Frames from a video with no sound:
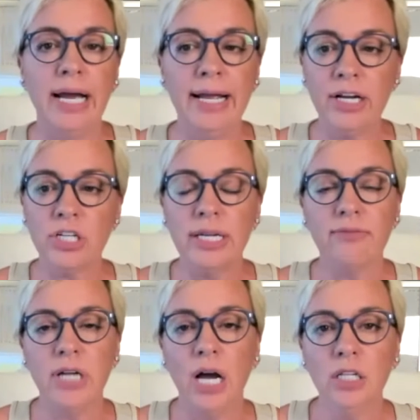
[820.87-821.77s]
I actually
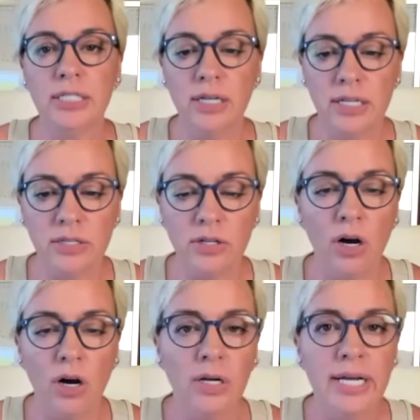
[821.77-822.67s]
have not looked into this at
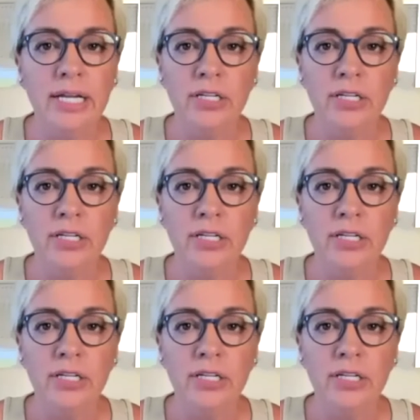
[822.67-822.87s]
all.